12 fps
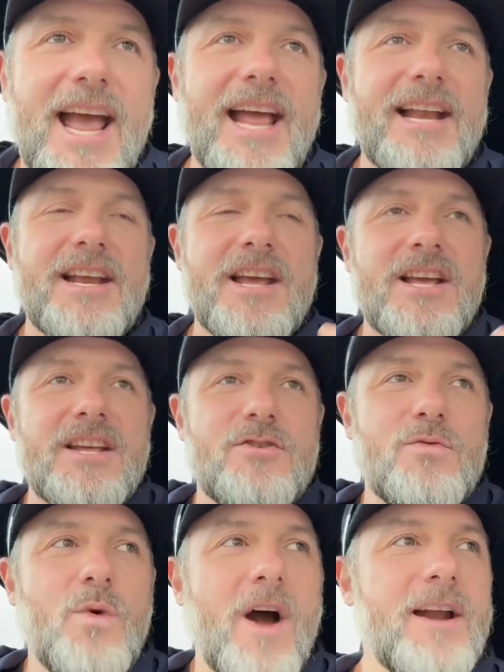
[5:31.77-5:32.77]
And
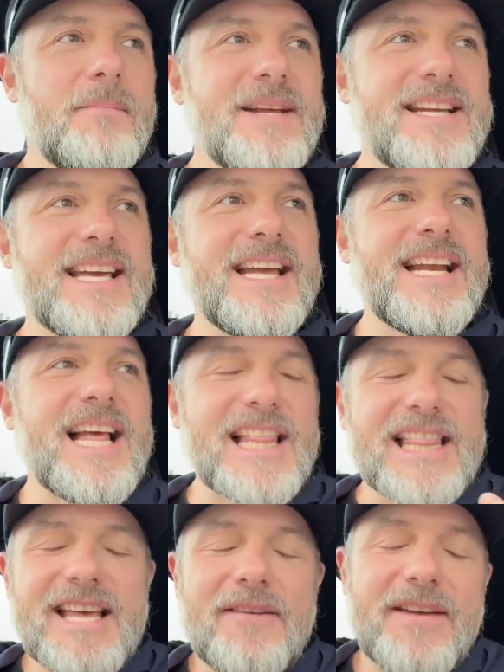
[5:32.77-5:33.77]
you want to begin
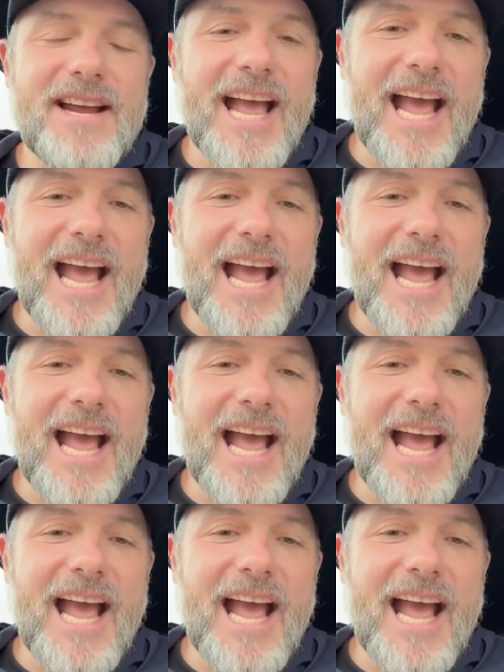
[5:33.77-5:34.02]
living